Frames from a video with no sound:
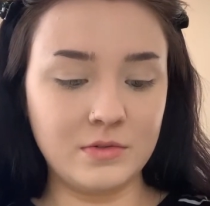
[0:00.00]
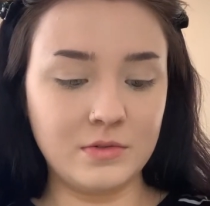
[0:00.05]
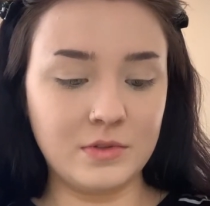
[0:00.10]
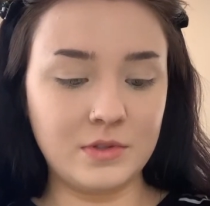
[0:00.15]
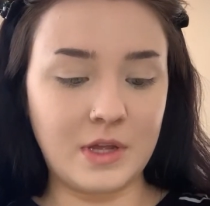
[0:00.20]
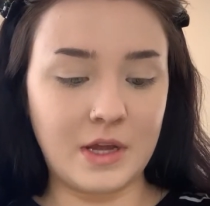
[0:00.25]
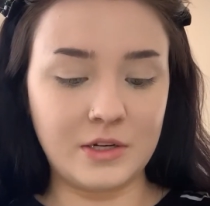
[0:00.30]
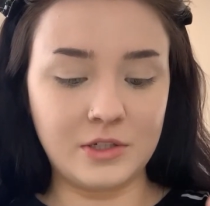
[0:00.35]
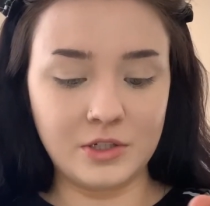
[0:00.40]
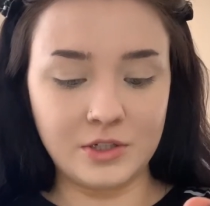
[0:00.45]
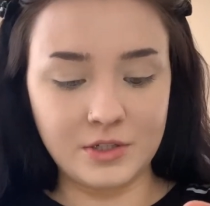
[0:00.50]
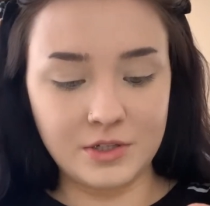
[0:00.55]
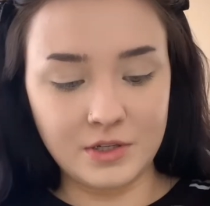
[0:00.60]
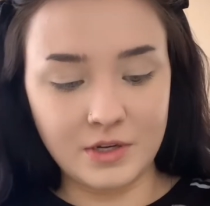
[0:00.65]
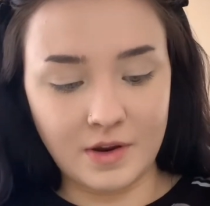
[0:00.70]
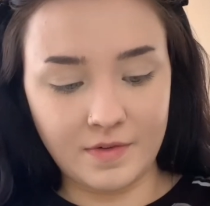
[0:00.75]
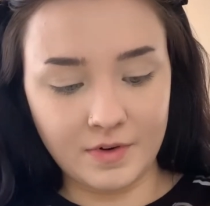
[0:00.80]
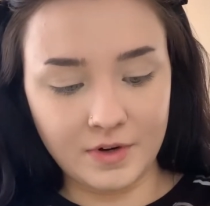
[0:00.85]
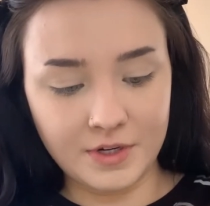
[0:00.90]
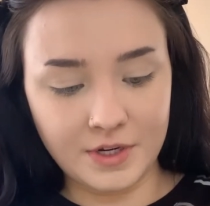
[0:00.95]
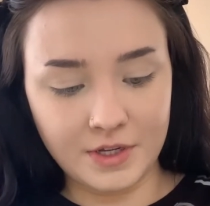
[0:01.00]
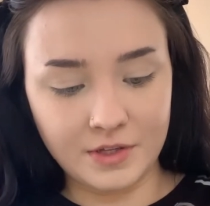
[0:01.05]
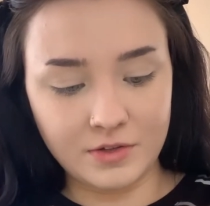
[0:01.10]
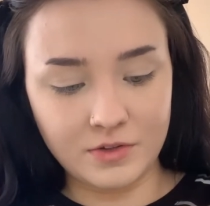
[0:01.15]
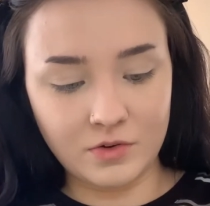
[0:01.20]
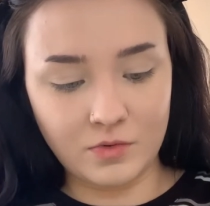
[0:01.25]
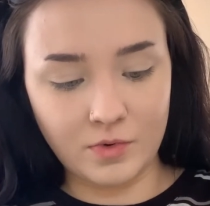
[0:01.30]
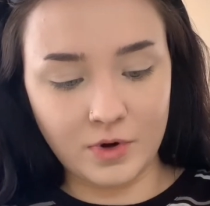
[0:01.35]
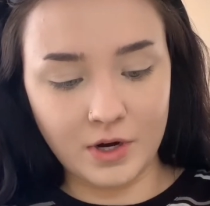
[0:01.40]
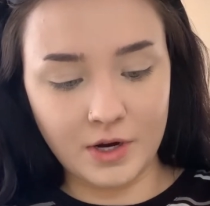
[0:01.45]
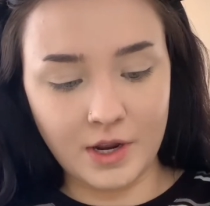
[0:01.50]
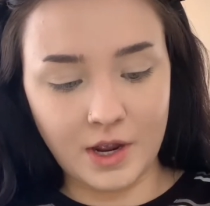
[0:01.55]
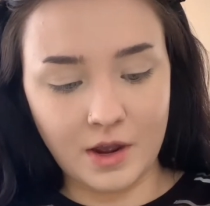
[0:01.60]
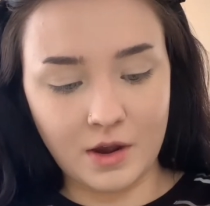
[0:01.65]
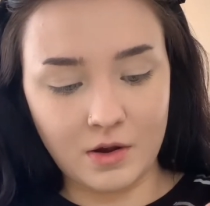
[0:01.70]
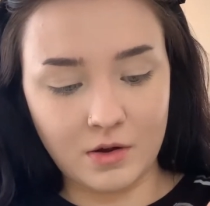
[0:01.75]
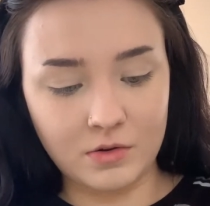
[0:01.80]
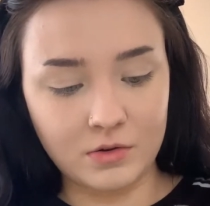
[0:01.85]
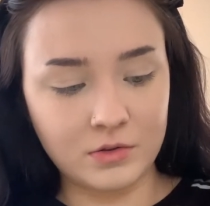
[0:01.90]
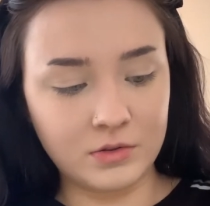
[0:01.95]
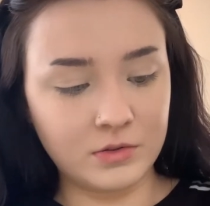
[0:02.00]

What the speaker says: that just never tends to work out.